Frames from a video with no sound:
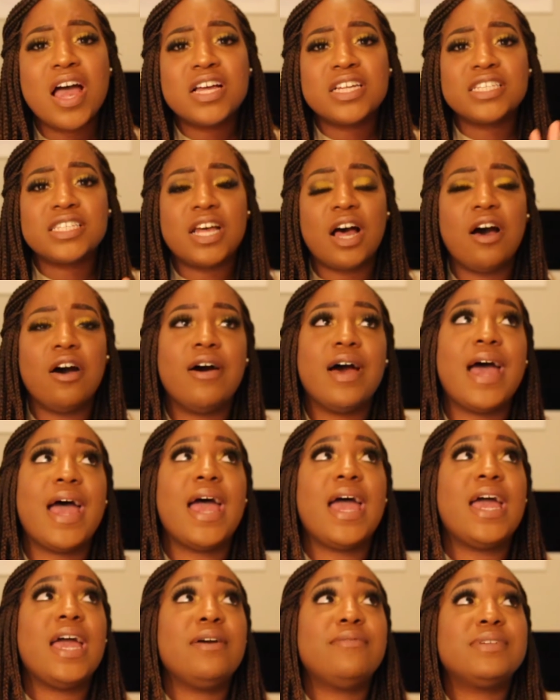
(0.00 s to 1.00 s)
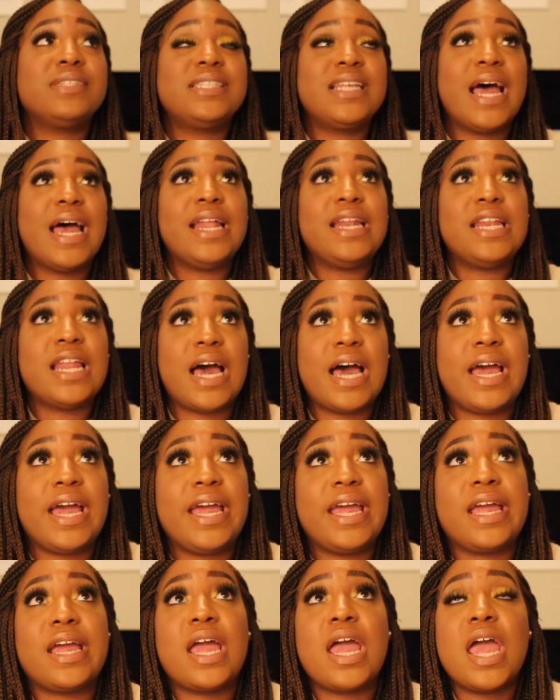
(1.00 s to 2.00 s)
So it was that
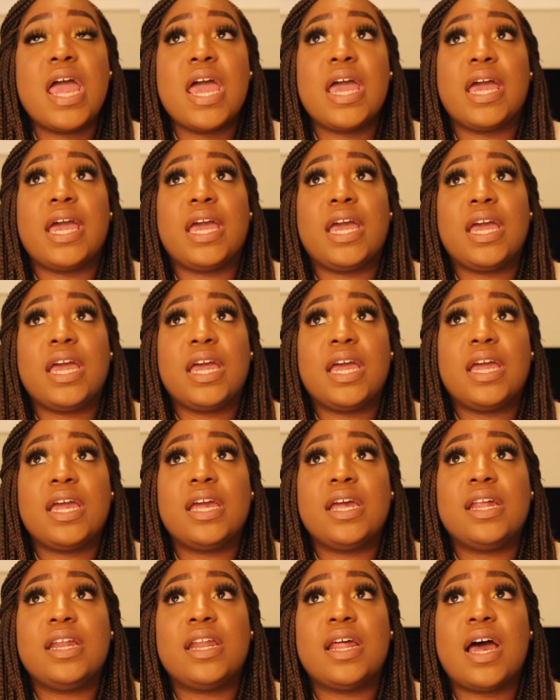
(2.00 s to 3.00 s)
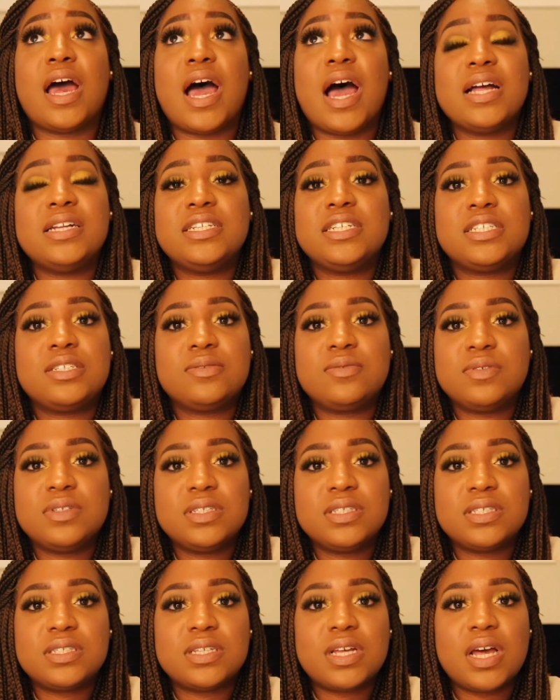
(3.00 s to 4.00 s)
night, and I just
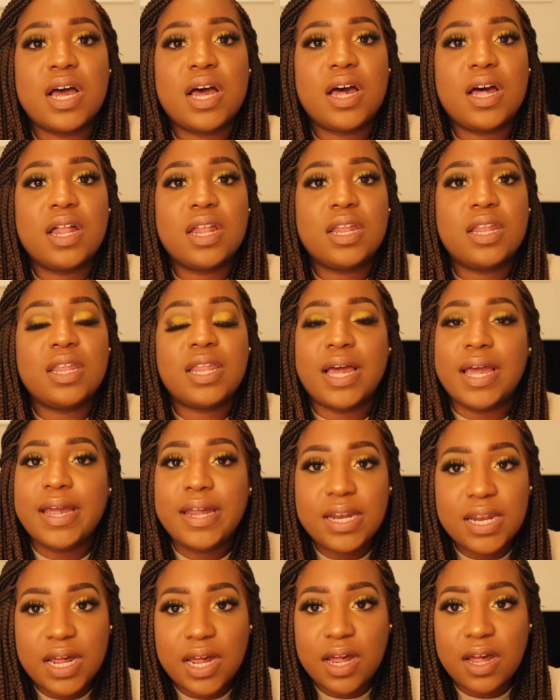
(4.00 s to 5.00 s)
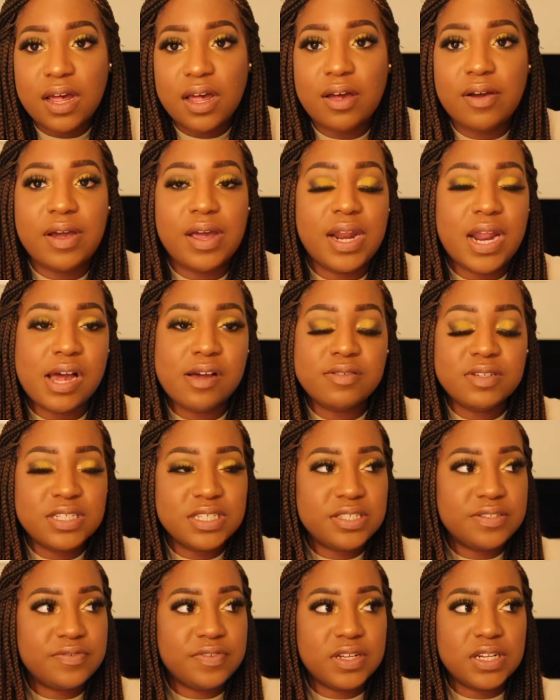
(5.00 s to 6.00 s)
was laying down, and I was
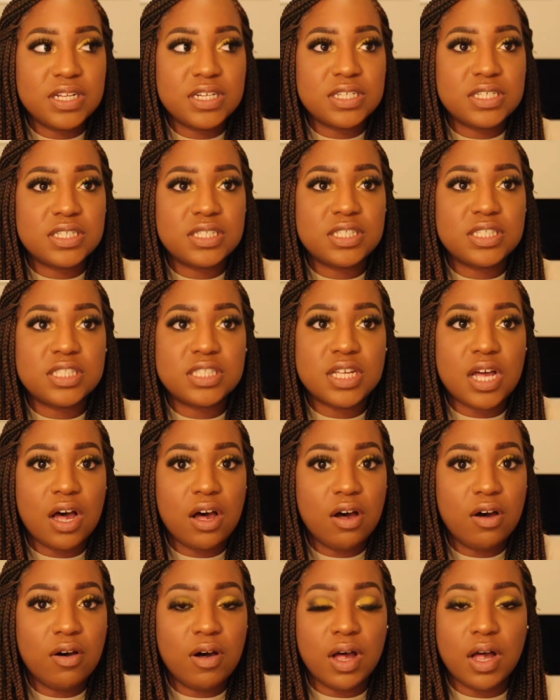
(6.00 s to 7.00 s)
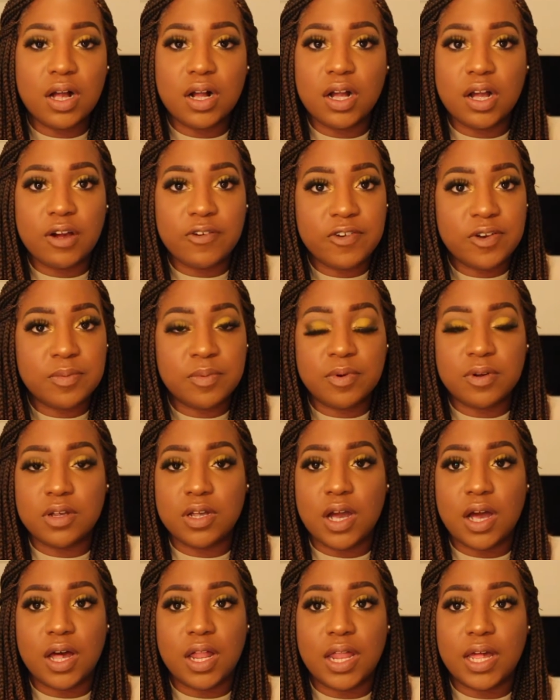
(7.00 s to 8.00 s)
just feeling so uncomfortable,
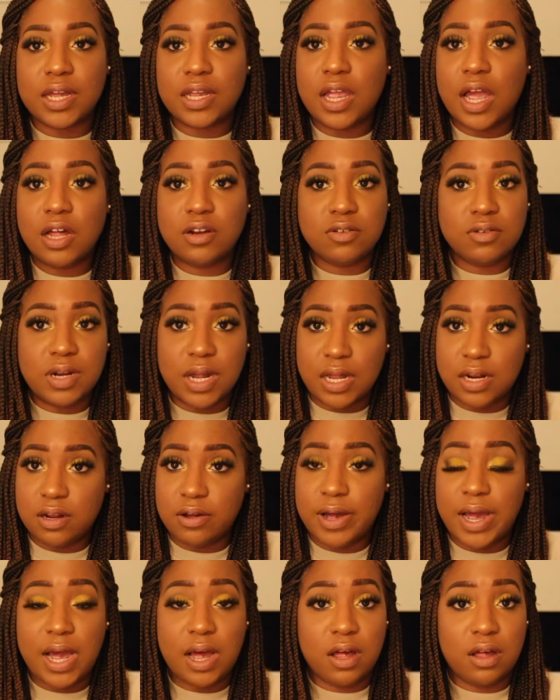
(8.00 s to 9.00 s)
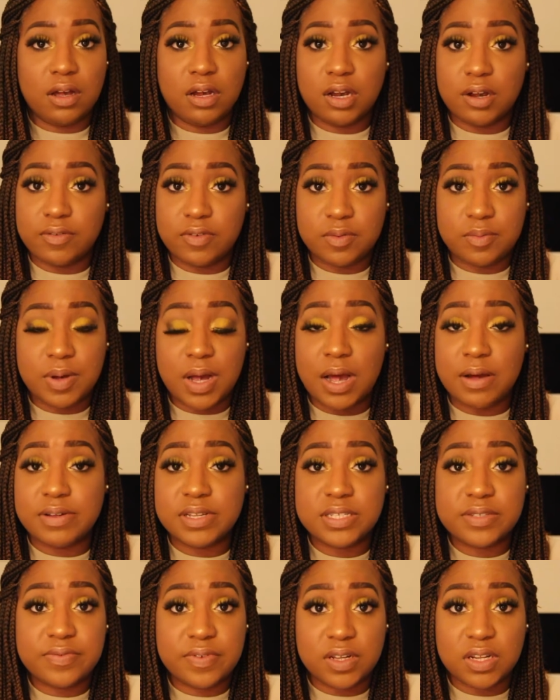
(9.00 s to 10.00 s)
y'all. Like, y'all do not know how uncomfortable I
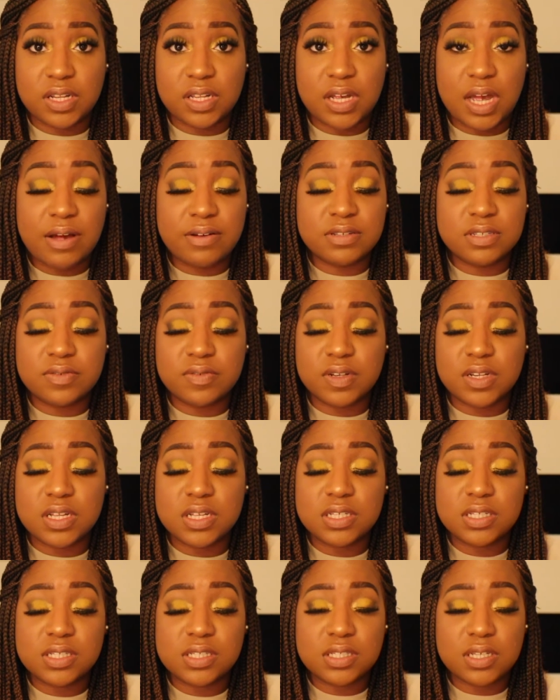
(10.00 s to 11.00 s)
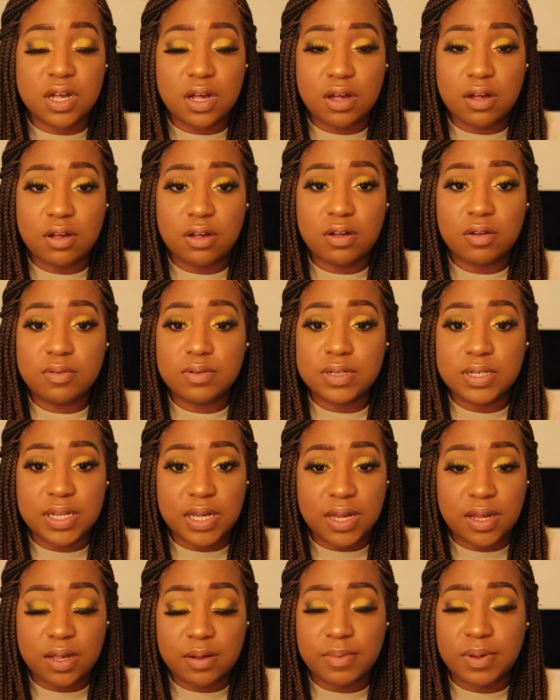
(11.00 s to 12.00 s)
was feeling. I was feeling so
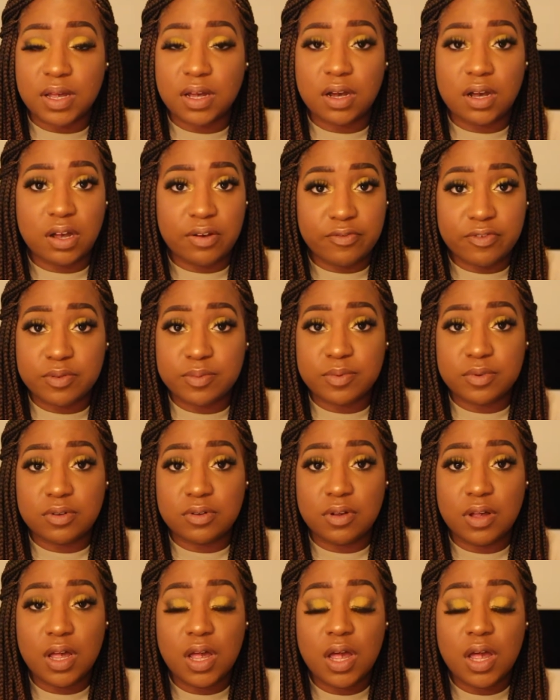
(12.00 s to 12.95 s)
damn uncomfortable.